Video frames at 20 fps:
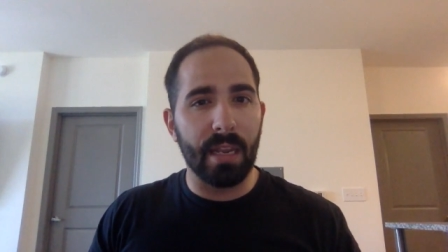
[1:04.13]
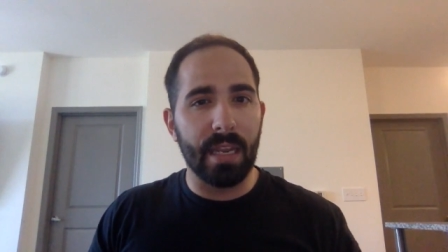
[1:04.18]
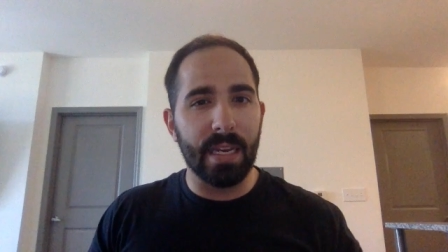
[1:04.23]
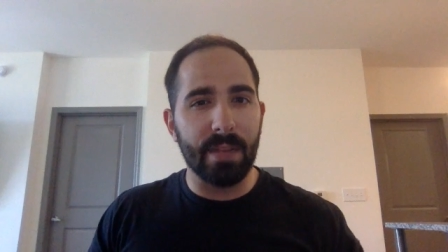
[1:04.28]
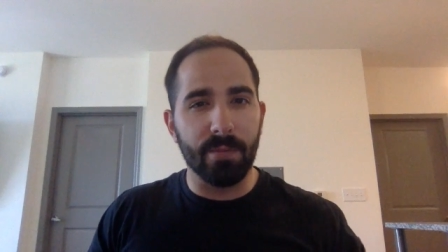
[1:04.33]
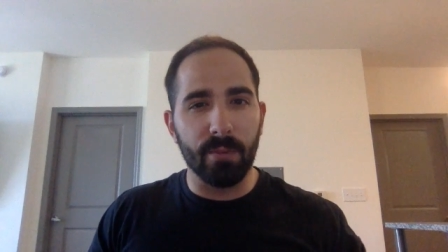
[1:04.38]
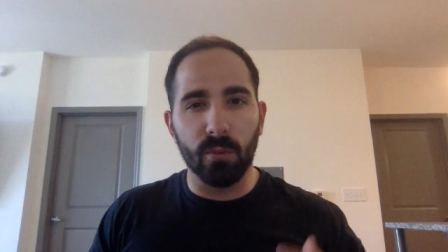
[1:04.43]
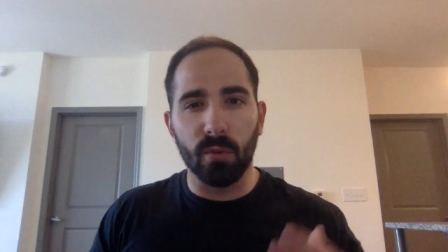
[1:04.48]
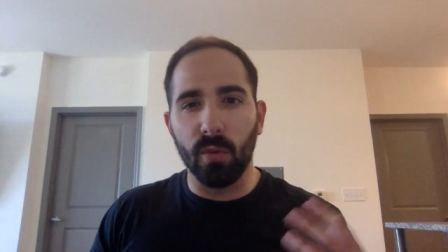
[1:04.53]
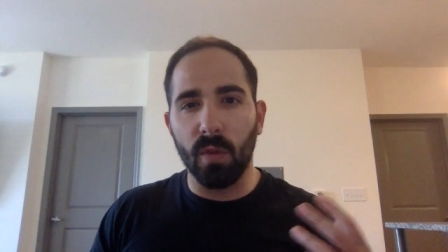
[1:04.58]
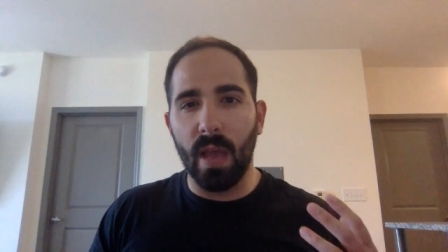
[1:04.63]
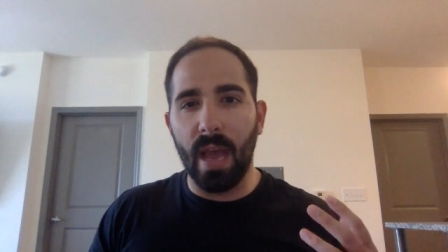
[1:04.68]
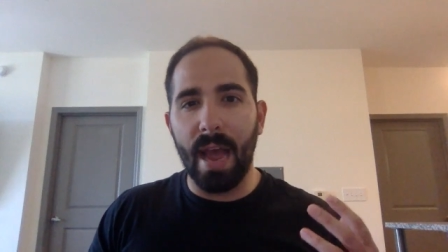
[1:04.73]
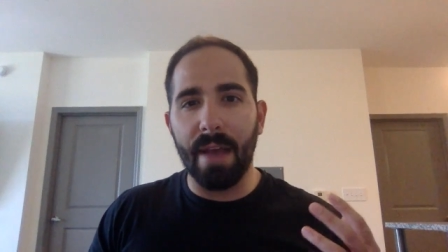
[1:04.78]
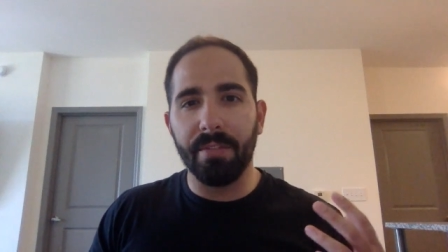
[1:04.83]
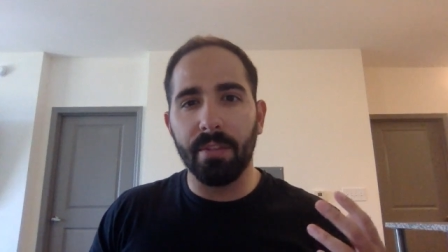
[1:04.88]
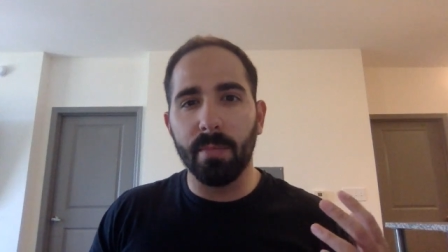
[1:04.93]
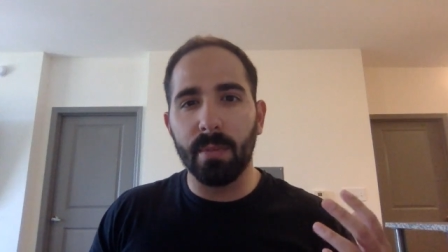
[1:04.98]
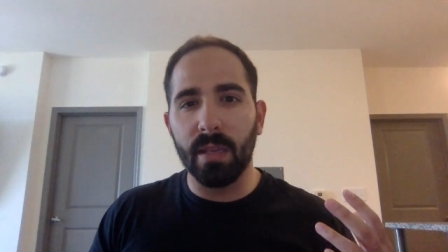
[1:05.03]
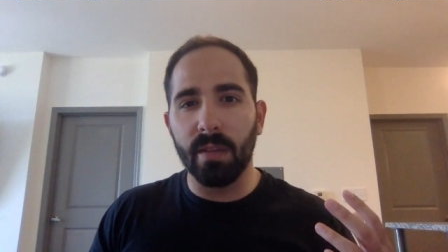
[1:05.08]
And if you have
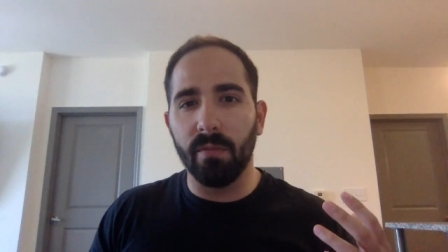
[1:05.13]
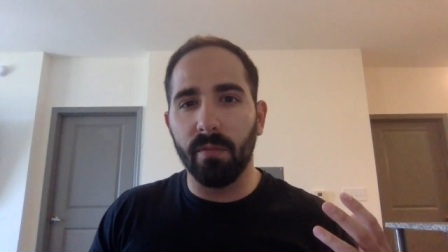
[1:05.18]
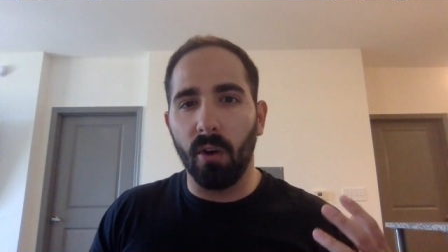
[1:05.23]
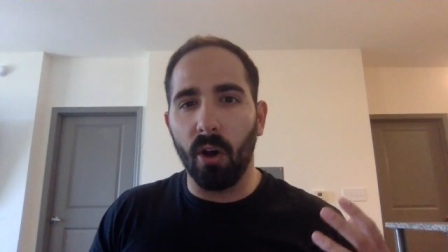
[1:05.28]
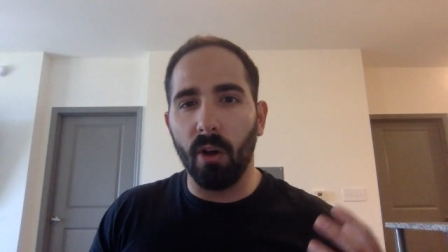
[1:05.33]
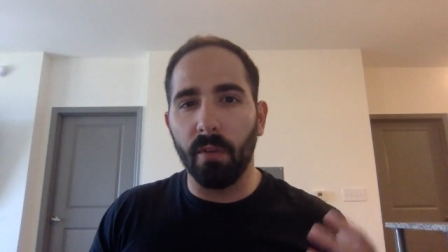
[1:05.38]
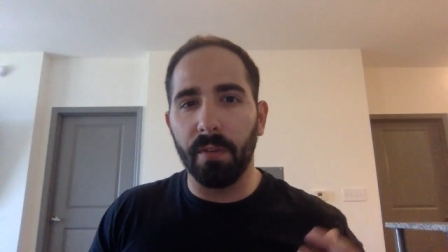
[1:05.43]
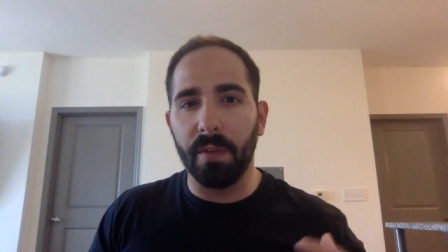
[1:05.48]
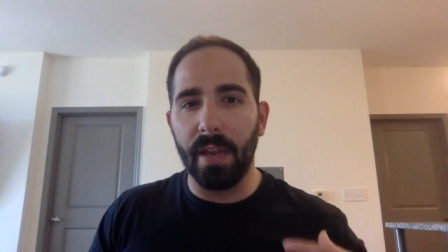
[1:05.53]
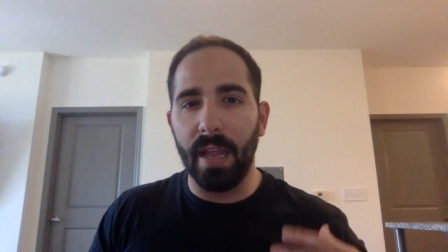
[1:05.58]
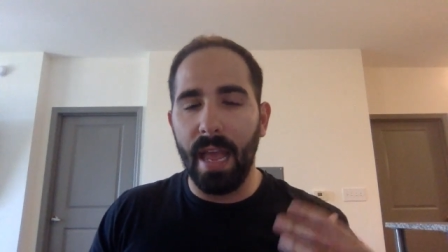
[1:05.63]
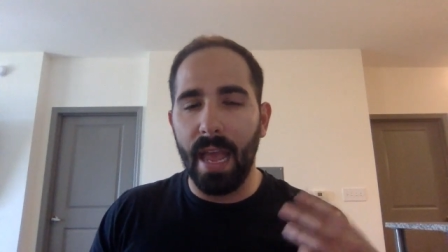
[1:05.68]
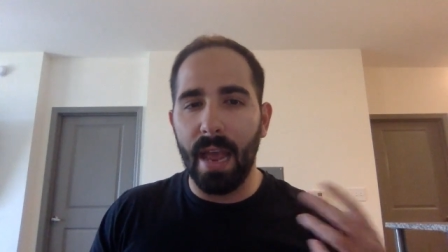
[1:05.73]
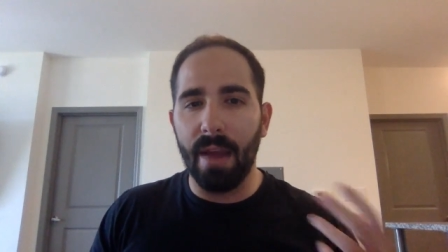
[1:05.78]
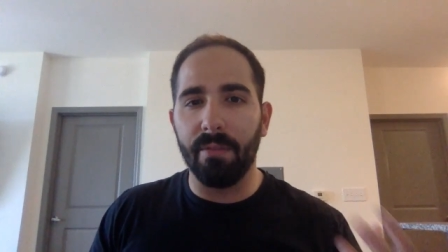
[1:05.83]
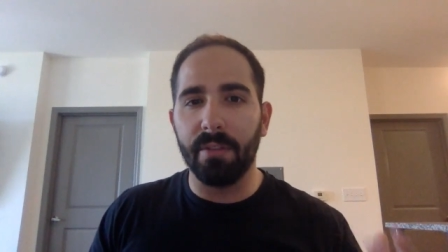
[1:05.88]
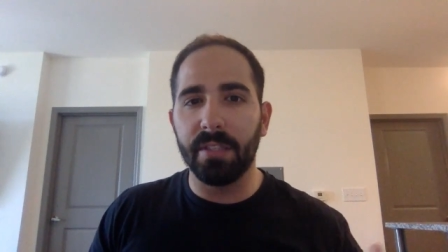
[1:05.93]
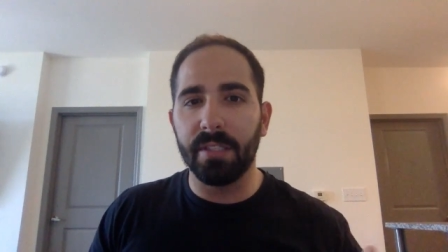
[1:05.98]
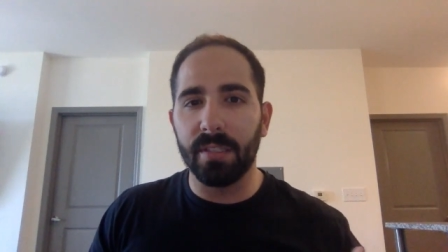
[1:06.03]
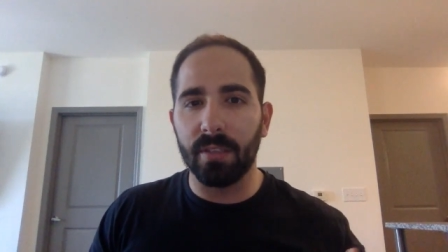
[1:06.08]
to be involved in
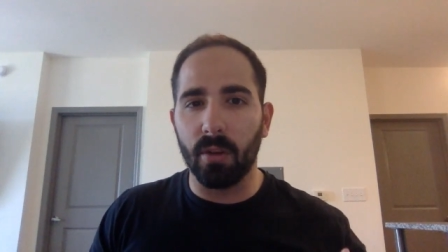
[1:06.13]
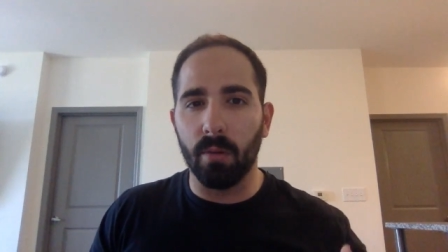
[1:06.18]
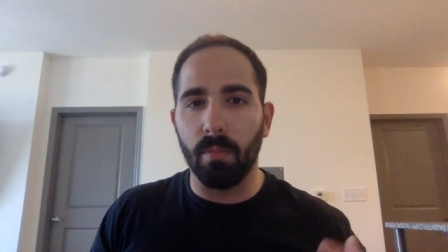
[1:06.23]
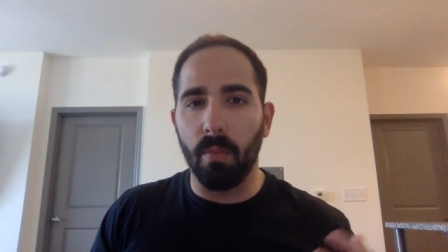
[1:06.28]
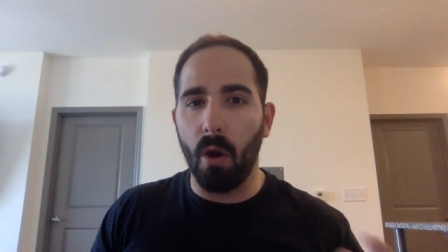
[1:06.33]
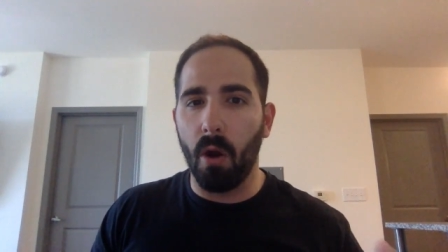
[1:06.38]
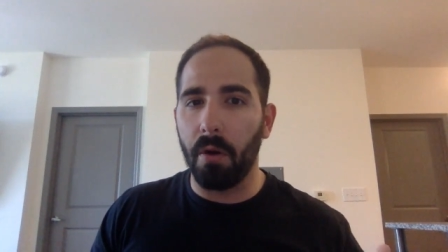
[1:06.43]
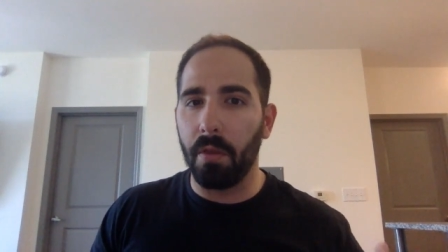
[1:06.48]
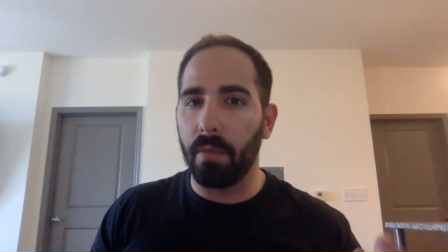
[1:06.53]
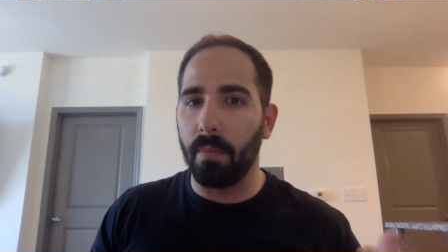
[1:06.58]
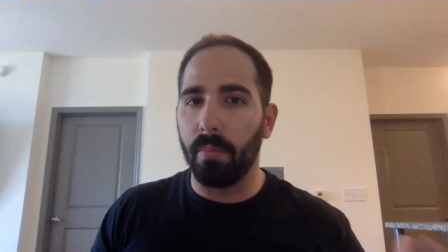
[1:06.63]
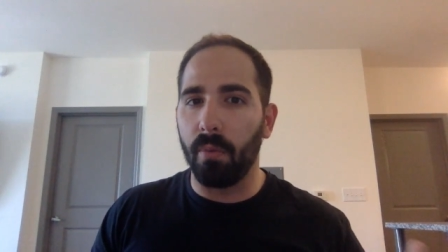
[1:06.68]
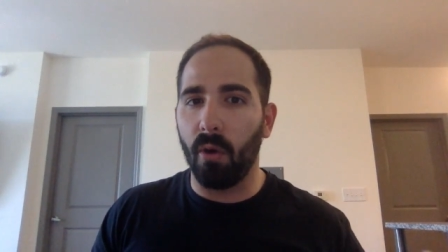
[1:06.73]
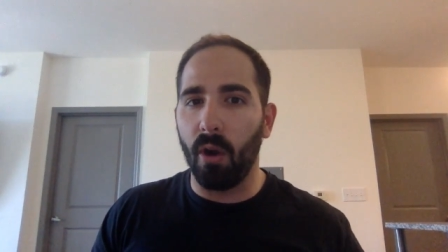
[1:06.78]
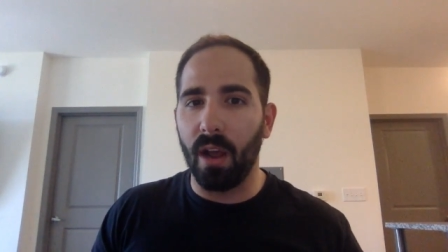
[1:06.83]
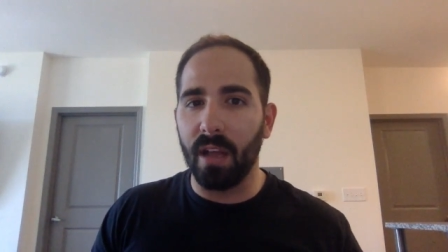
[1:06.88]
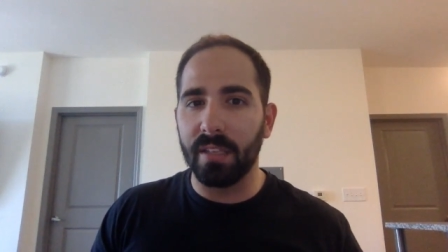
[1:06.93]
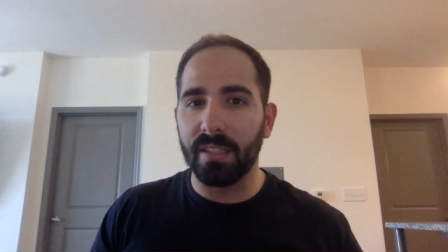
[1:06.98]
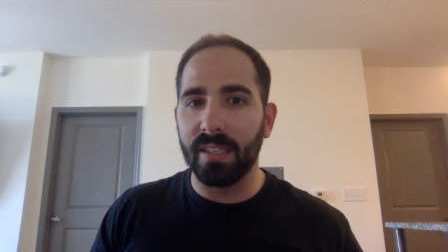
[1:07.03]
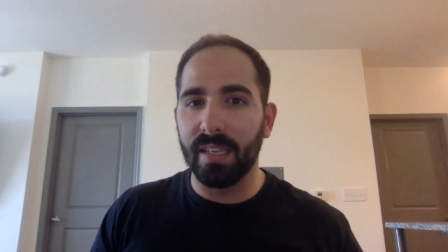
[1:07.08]
every single part of the
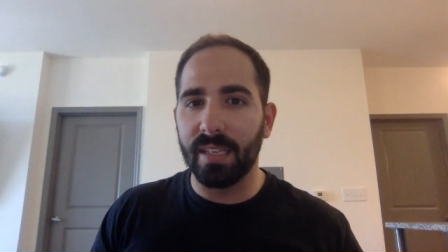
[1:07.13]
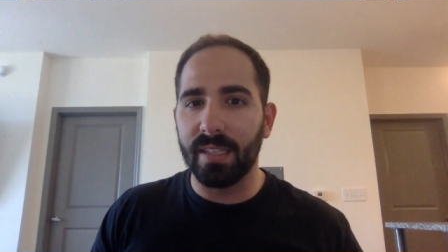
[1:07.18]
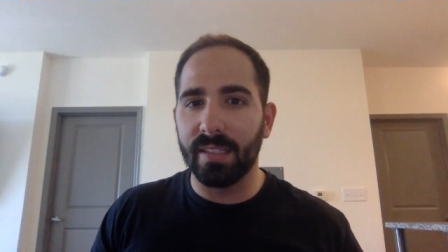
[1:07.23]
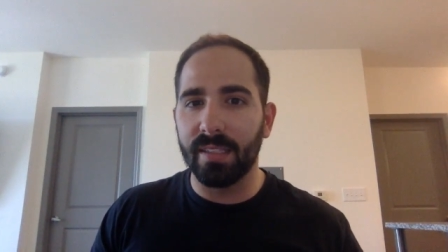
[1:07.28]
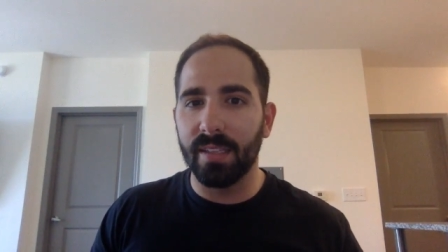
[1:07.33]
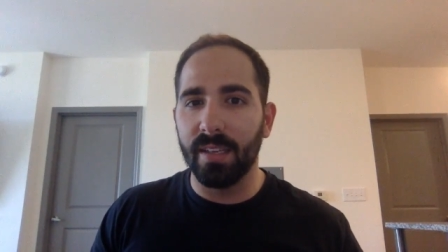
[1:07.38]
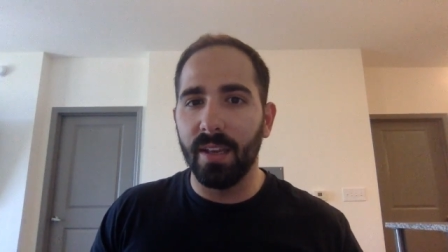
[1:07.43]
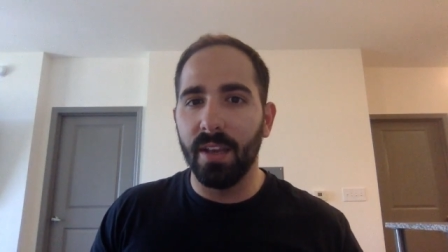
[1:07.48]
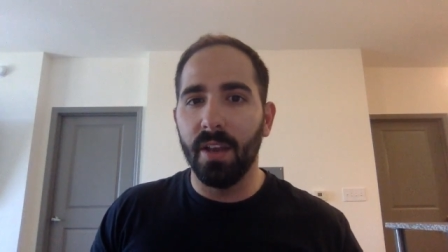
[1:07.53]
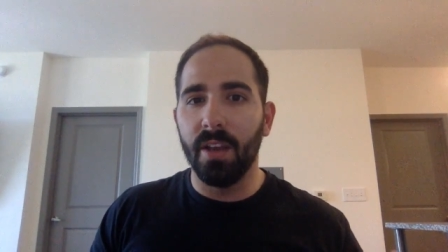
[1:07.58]
process,